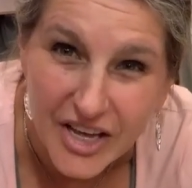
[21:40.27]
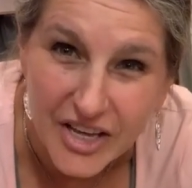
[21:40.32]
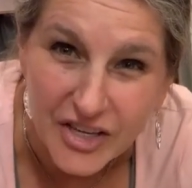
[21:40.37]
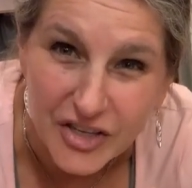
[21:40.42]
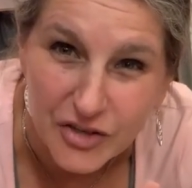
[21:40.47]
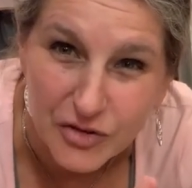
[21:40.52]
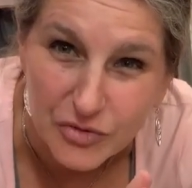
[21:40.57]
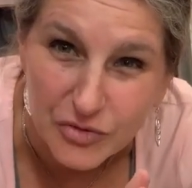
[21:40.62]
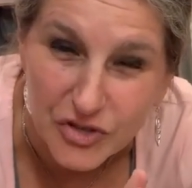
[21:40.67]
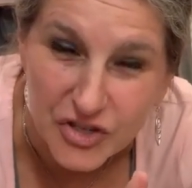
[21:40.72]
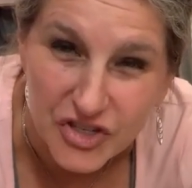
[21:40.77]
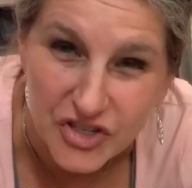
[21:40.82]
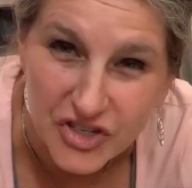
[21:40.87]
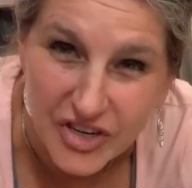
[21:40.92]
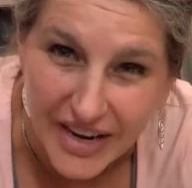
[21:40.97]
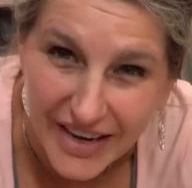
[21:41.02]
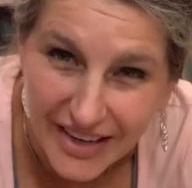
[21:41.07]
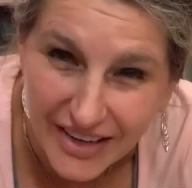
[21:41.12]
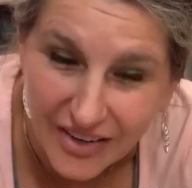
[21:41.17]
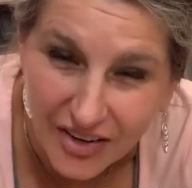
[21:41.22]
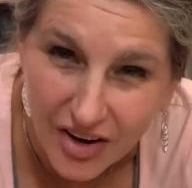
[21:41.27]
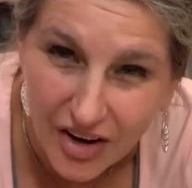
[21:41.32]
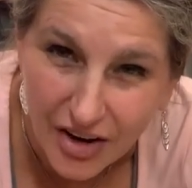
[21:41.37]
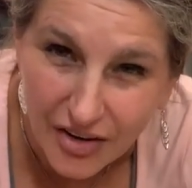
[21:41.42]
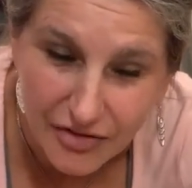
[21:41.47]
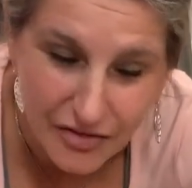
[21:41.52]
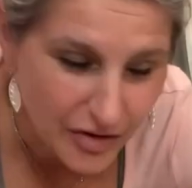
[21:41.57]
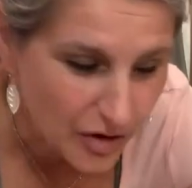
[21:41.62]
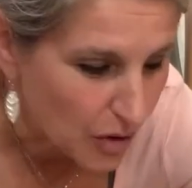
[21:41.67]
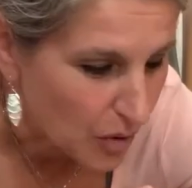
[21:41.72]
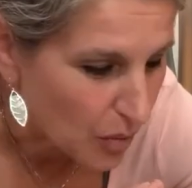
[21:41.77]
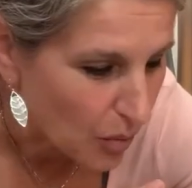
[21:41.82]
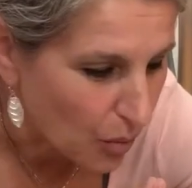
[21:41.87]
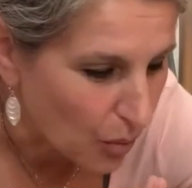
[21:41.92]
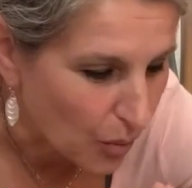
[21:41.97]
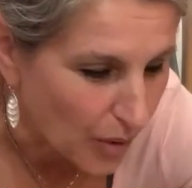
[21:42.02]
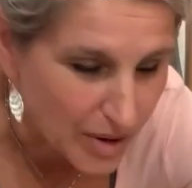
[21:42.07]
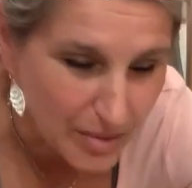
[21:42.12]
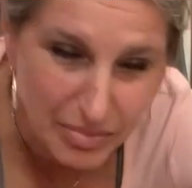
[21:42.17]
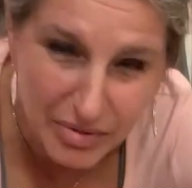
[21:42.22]
You shake it off,
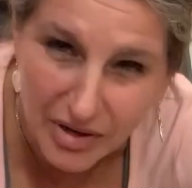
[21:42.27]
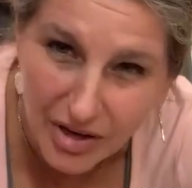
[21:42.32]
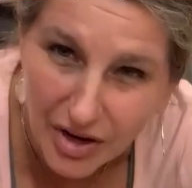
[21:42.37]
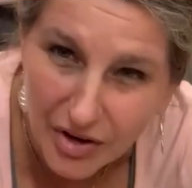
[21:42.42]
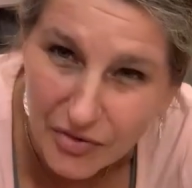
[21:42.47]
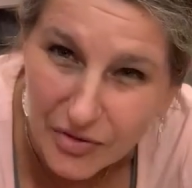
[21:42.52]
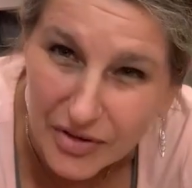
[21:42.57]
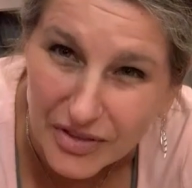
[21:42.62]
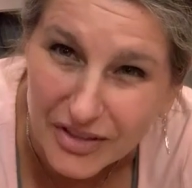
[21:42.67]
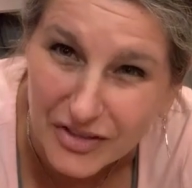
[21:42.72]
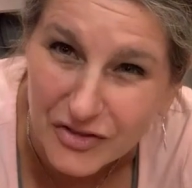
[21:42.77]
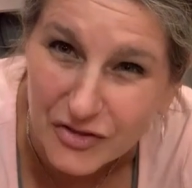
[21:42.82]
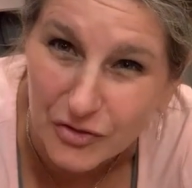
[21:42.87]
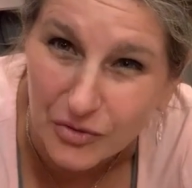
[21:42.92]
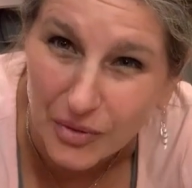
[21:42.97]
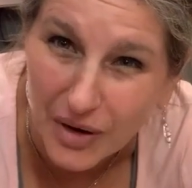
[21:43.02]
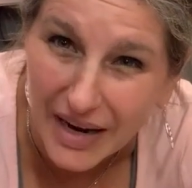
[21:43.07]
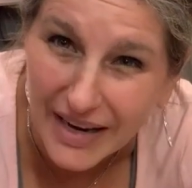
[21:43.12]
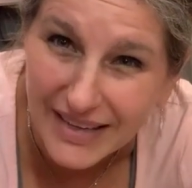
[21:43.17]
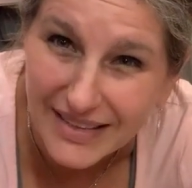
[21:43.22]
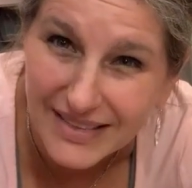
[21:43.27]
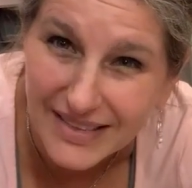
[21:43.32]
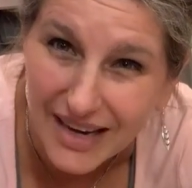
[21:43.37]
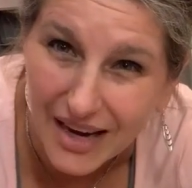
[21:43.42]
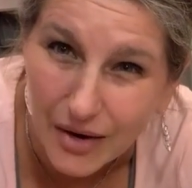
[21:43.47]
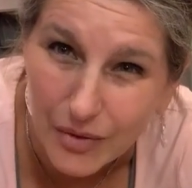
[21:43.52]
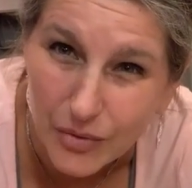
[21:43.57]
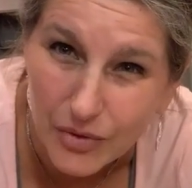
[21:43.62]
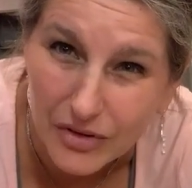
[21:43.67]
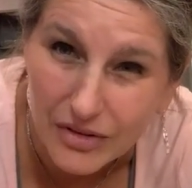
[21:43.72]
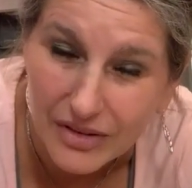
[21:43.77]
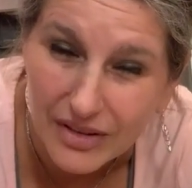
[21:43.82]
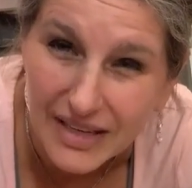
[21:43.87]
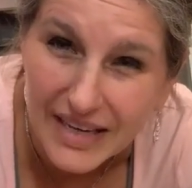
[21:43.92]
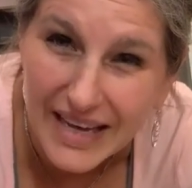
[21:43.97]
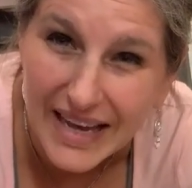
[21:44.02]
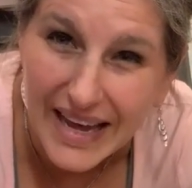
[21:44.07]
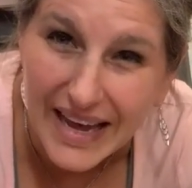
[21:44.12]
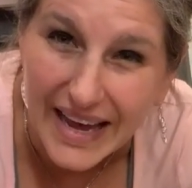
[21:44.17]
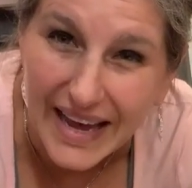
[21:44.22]
wipe it off with a dry towel,
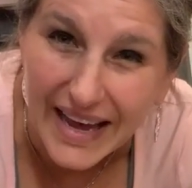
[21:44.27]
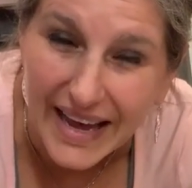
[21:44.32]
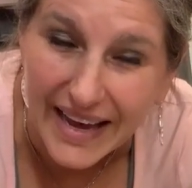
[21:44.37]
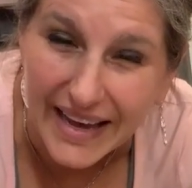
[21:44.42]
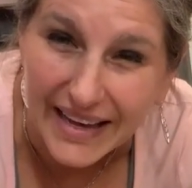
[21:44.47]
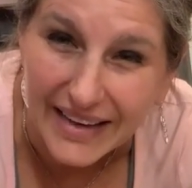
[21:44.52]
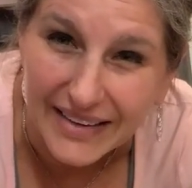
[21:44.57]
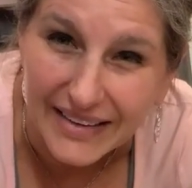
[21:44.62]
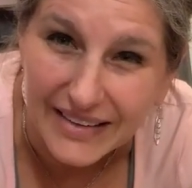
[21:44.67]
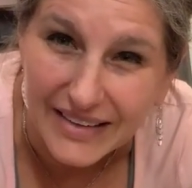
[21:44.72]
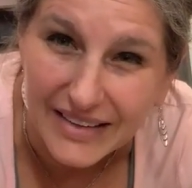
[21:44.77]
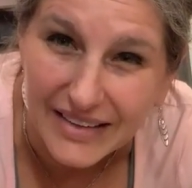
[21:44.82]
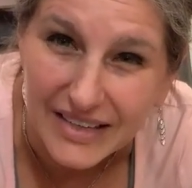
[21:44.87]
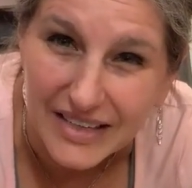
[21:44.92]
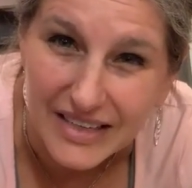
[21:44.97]
and